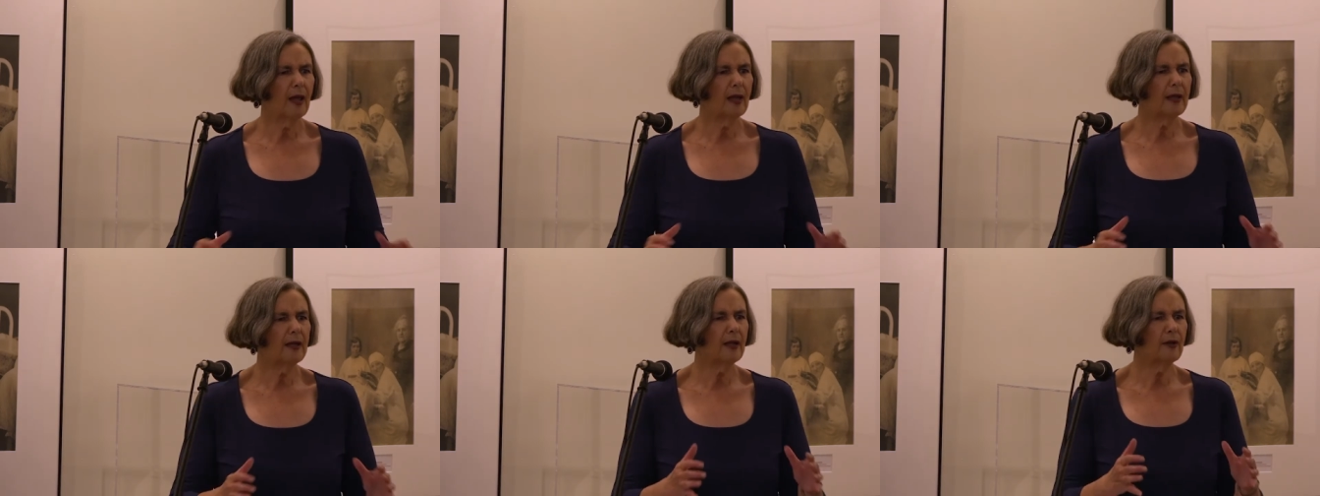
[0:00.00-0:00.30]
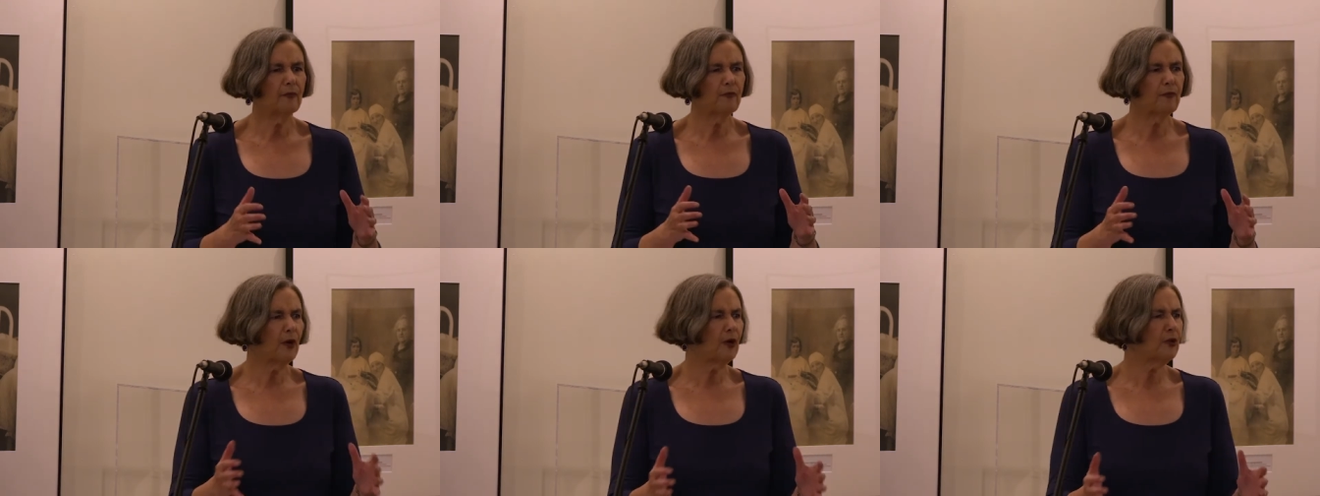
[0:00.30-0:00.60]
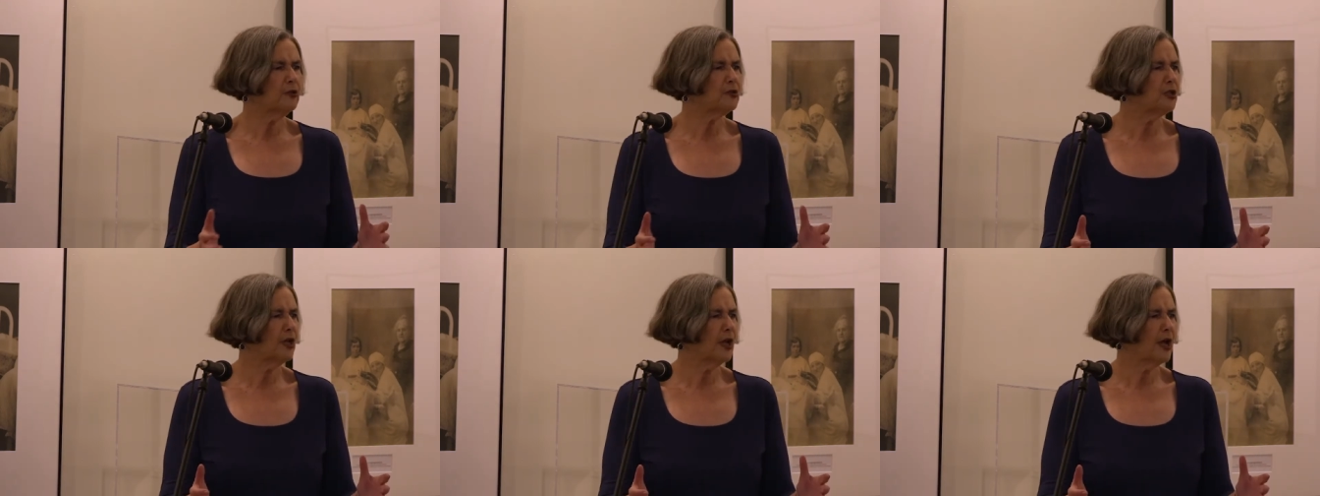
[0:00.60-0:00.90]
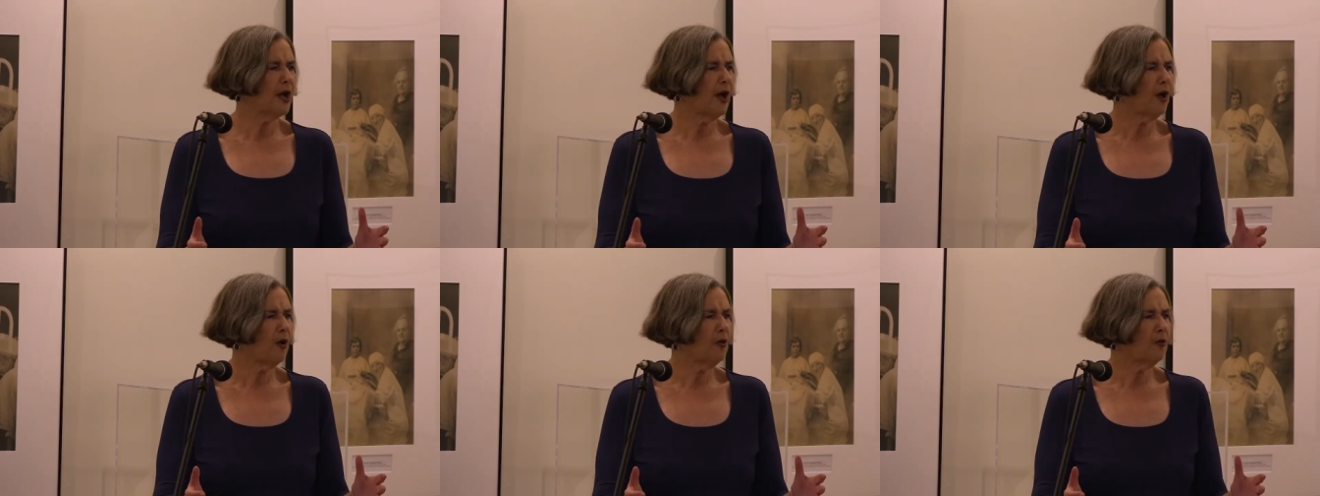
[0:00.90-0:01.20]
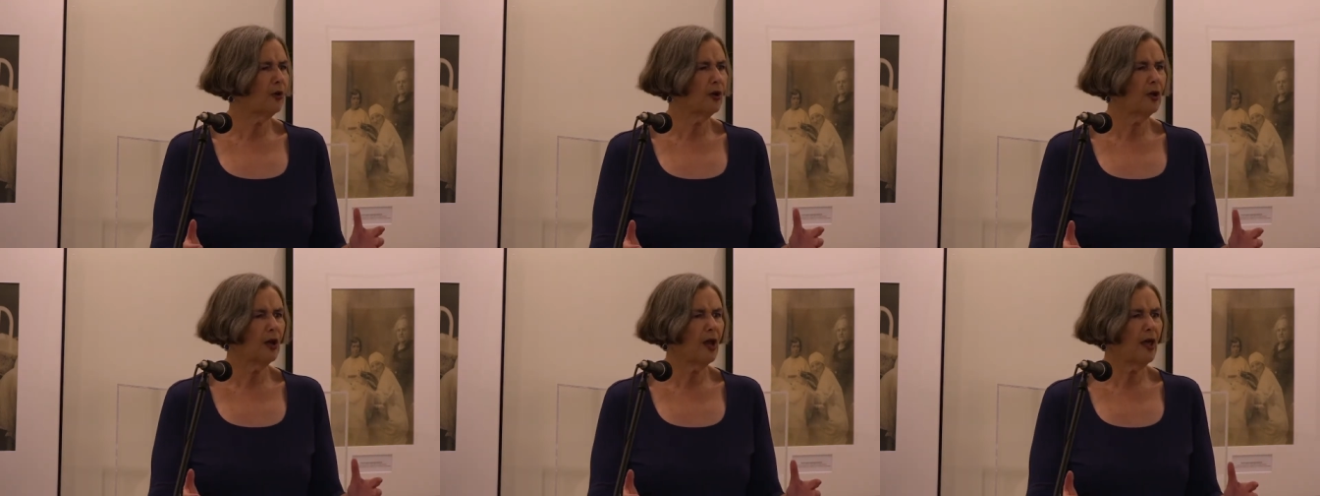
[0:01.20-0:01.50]
And they're virtually
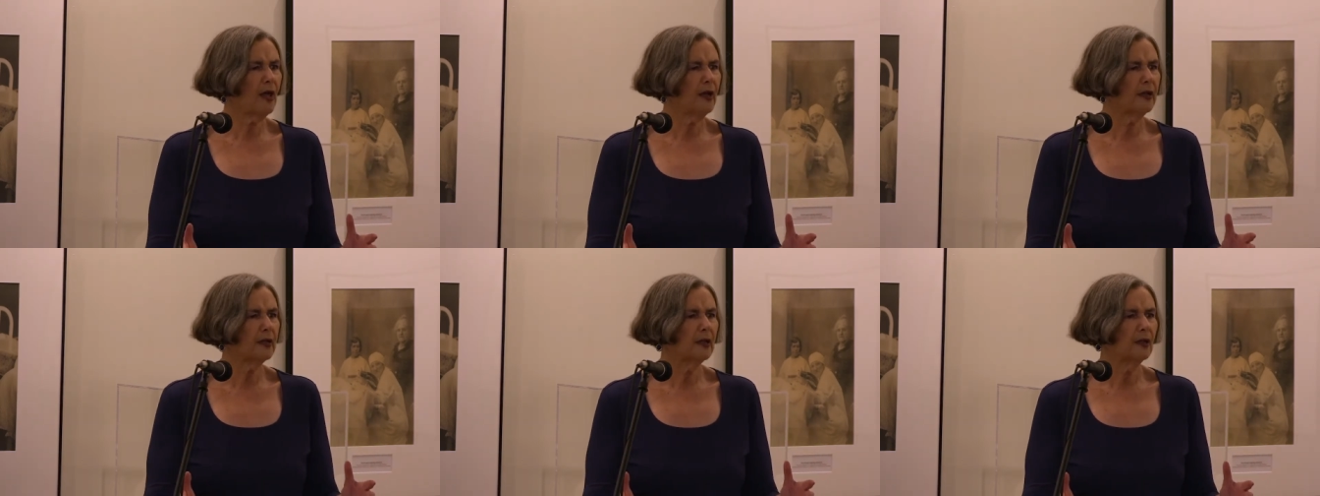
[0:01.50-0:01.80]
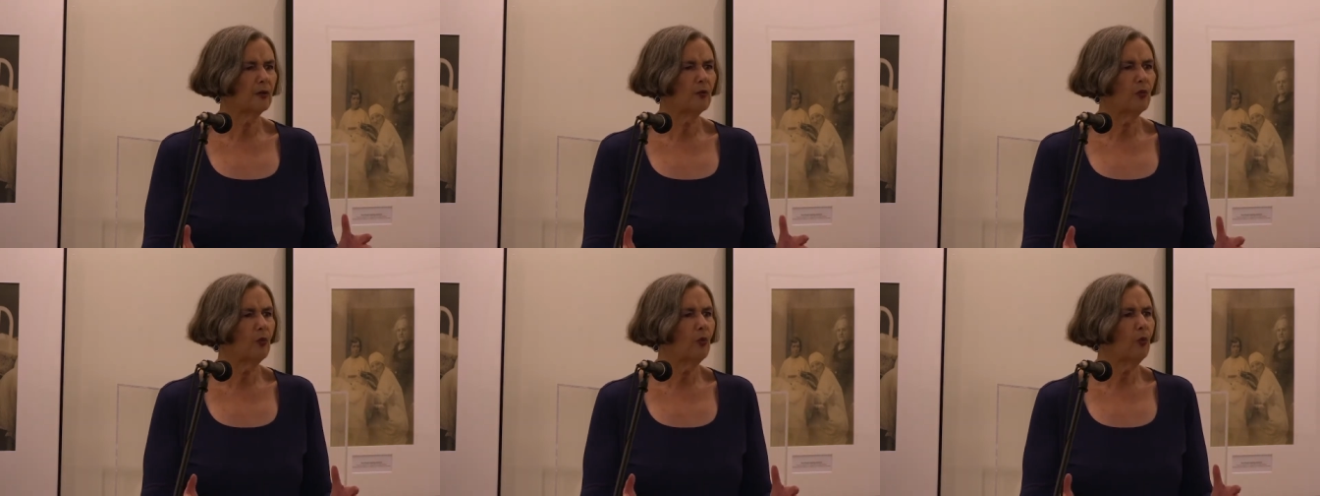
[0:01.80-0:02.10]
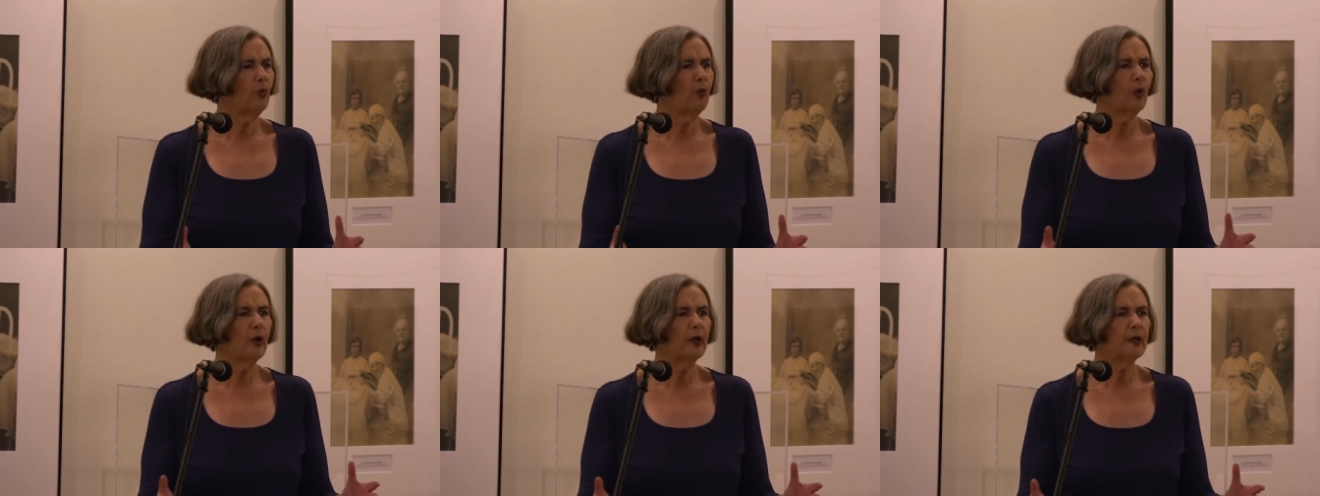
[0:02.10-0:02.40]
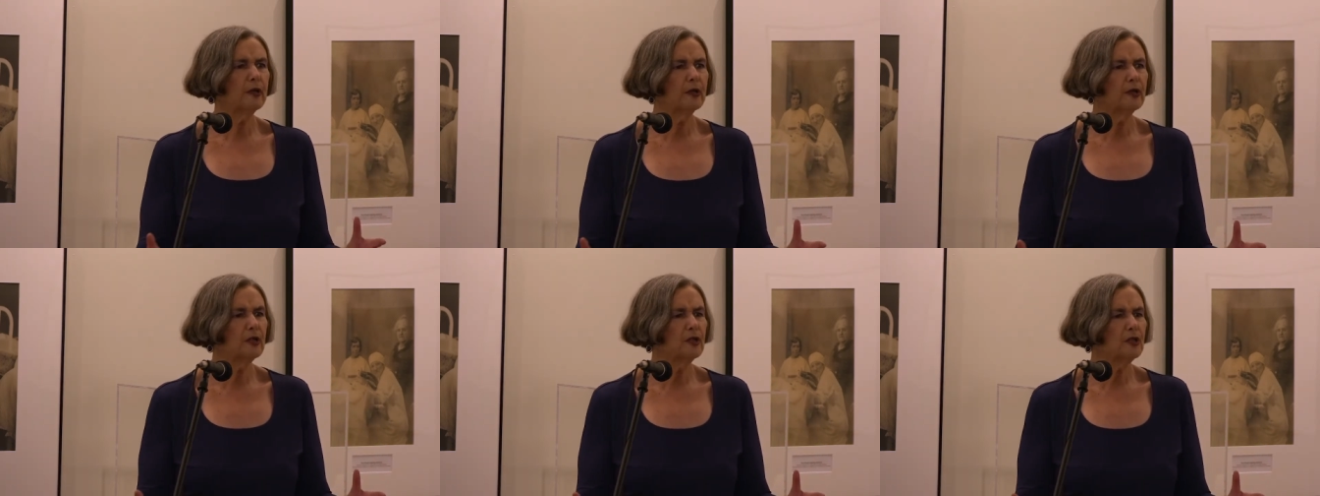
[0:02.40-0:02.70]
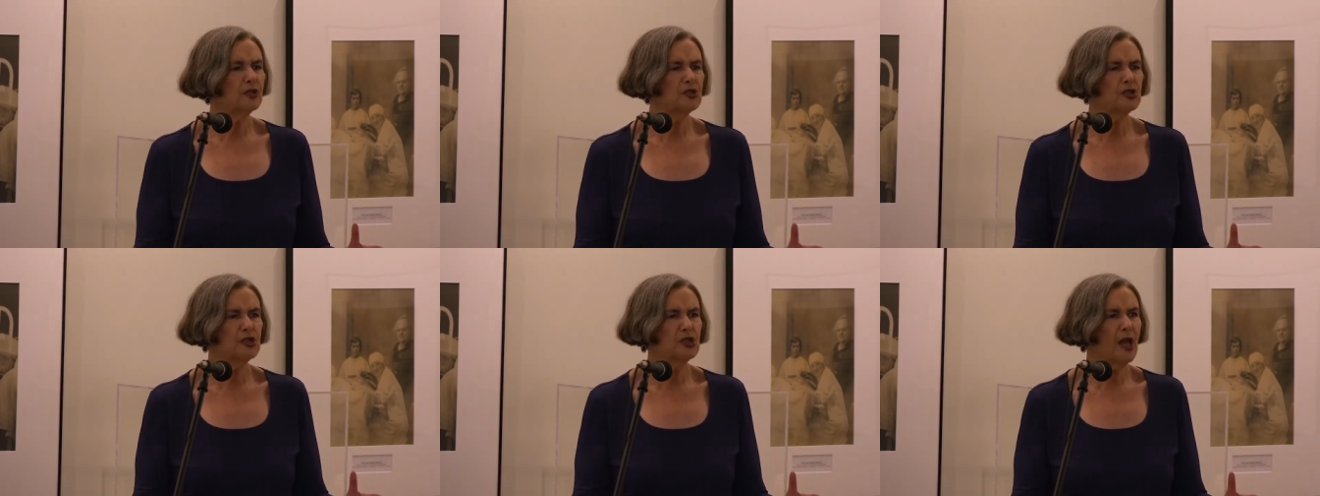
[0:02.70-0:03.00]
all alike, and what do
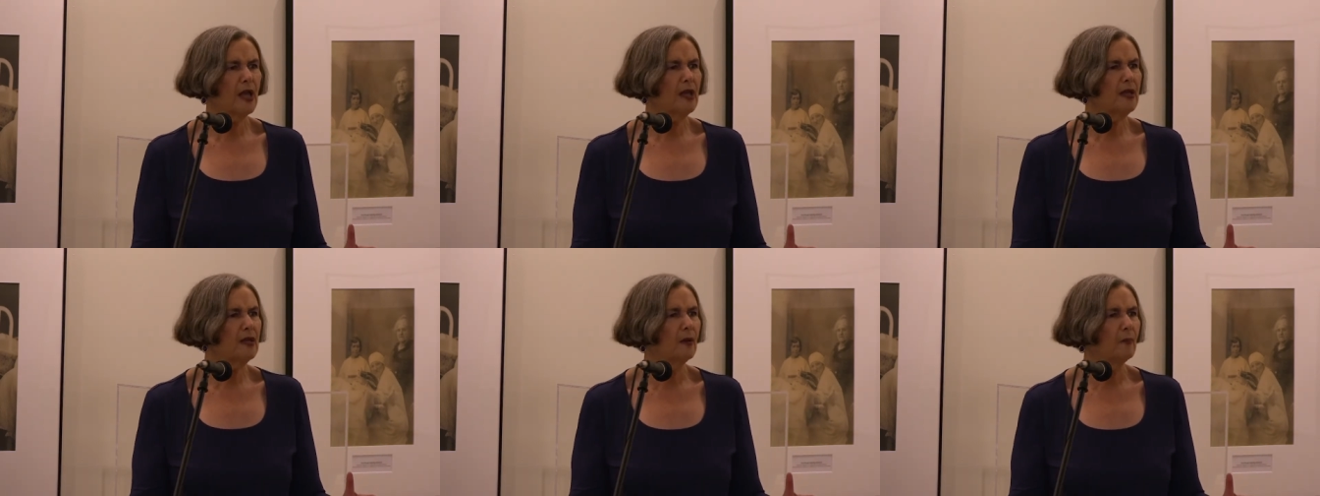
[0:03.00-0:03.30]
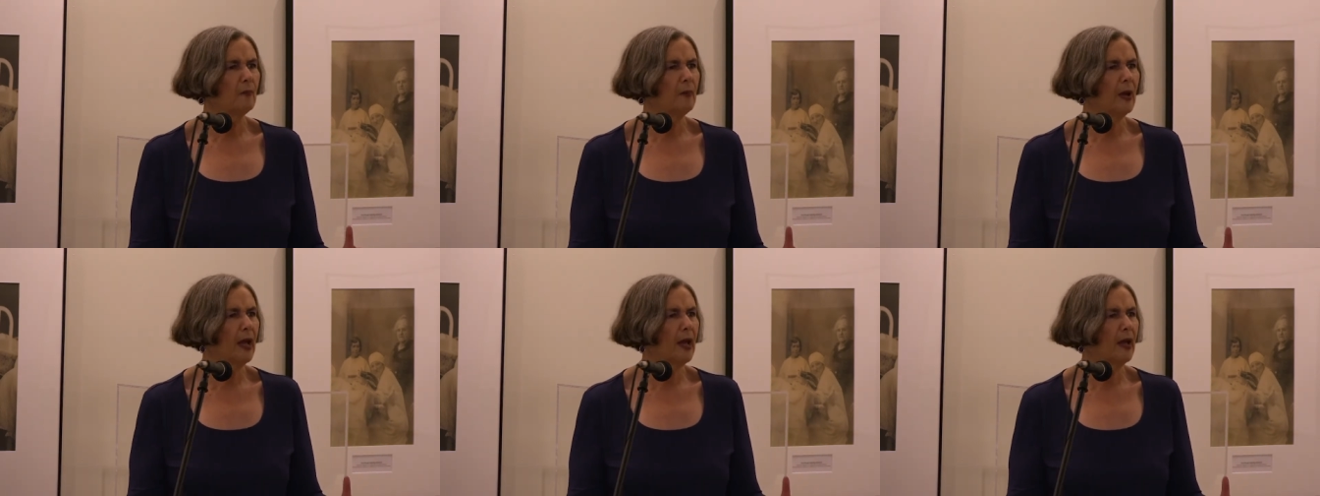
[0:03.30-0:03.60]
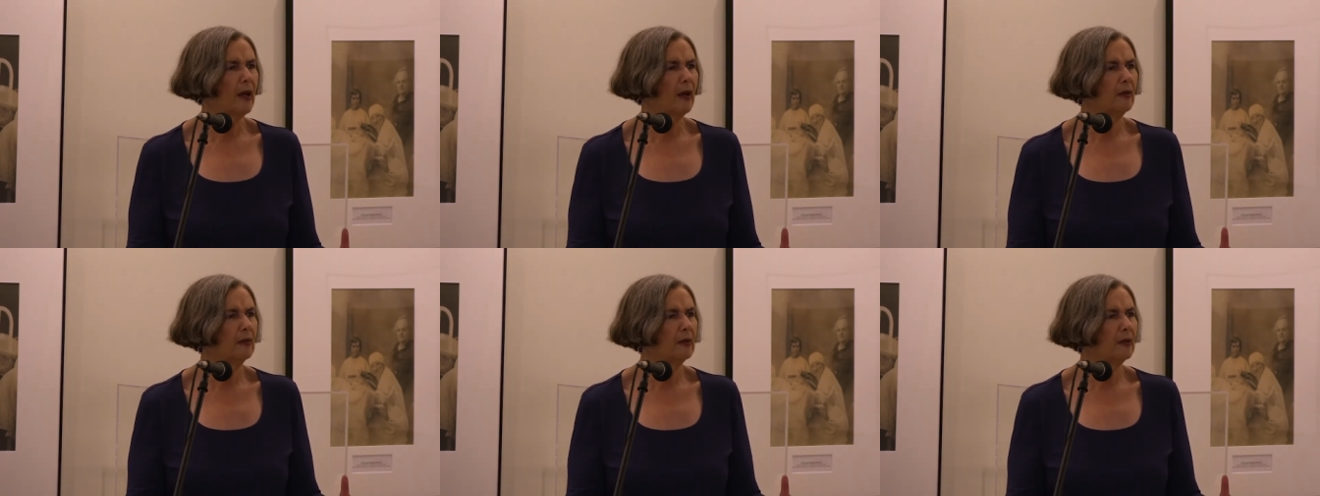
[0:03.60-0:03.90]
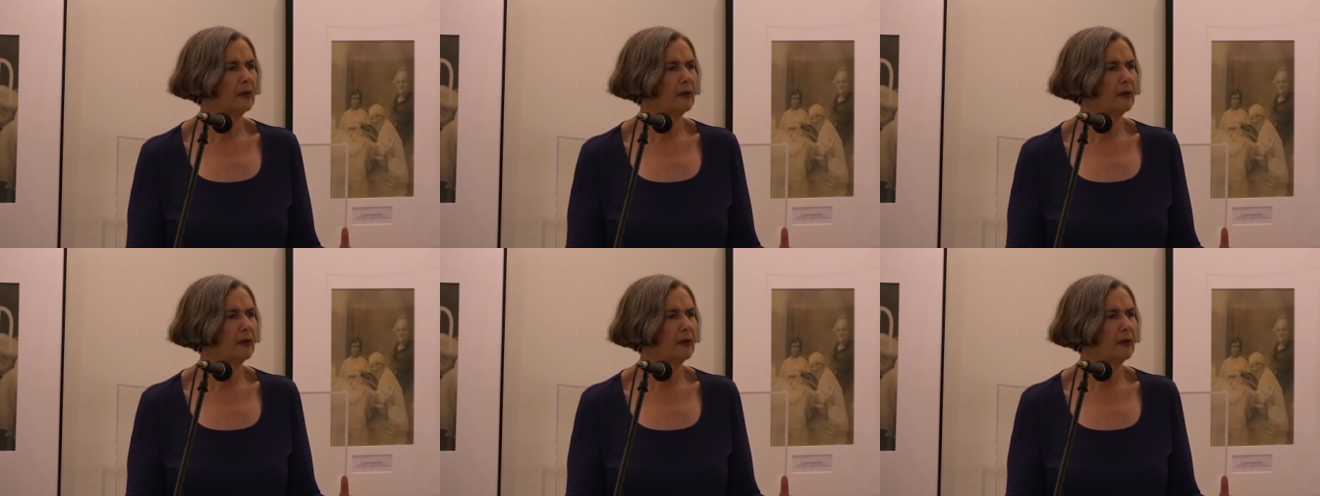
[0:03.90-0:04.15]
you say about